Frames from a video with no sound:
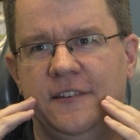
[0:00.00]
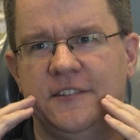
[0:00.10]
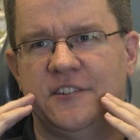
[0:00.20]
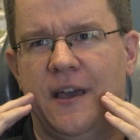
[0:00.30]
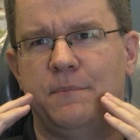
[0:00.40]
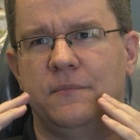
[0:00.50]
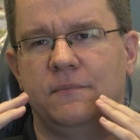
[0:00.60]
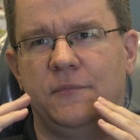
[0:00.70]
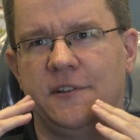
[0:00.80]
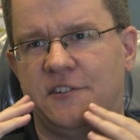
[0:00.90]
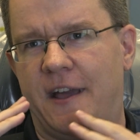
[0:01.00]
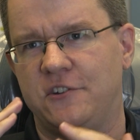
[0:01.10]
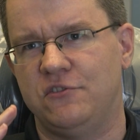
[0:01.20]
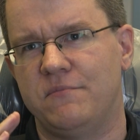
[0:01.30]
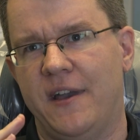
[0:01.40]
it's not it's
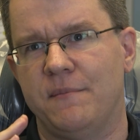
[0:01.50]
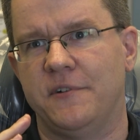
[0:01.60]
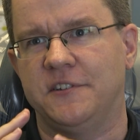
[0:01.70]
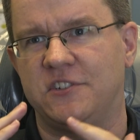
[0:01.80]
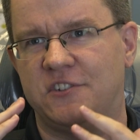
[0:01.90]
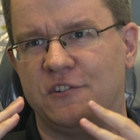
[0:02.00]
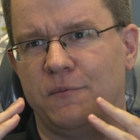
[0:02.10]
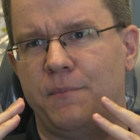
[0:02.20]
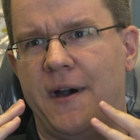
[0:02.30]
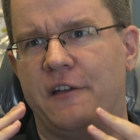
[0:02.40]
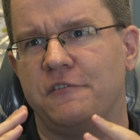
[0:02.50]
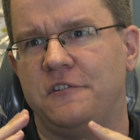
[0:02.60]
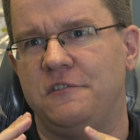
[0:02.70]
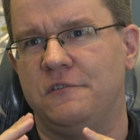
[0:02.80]
not too bad, but it's still bothering